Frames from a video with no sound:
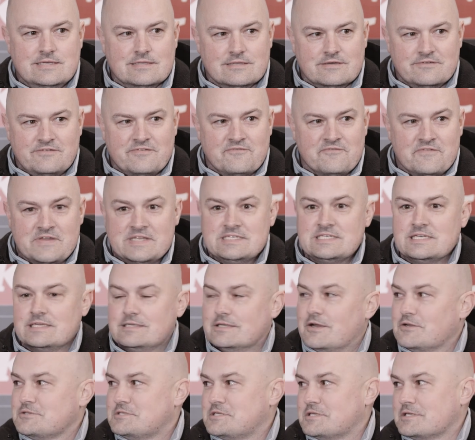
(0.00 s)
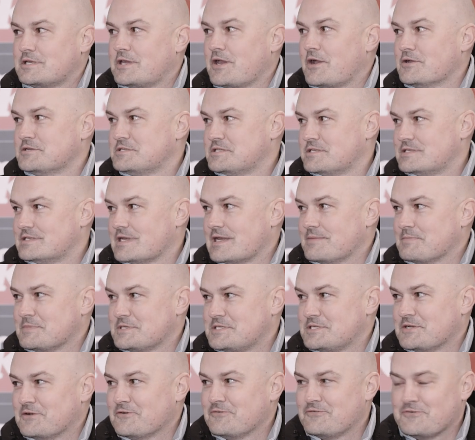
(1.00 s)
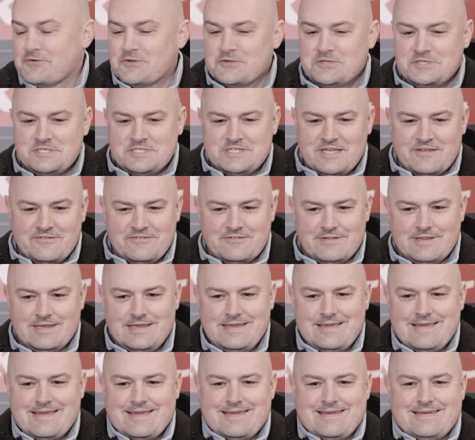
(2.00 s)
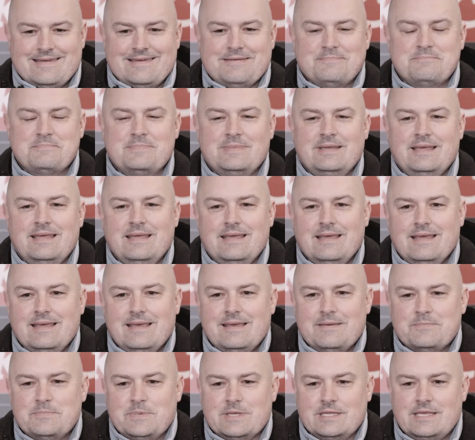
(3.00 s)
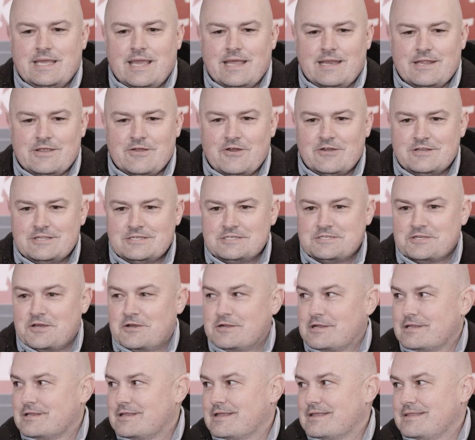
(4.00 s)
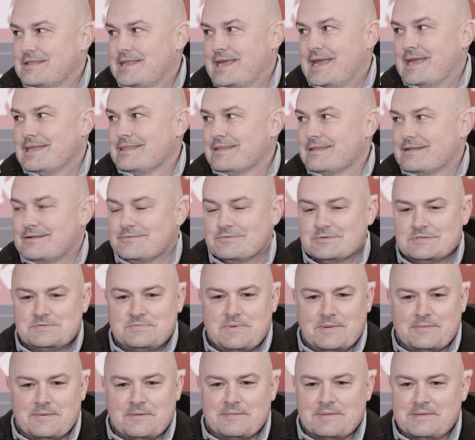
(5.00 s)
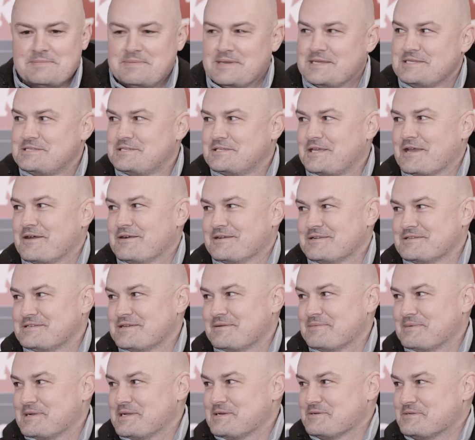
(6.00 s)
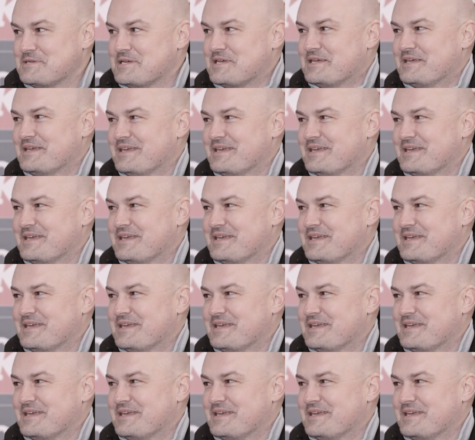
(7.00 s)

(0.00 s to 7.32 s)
deal of convincing not to coach the team myself, Rooch, definitely. But Ken and I decided in the end that it was probably best going to someone else.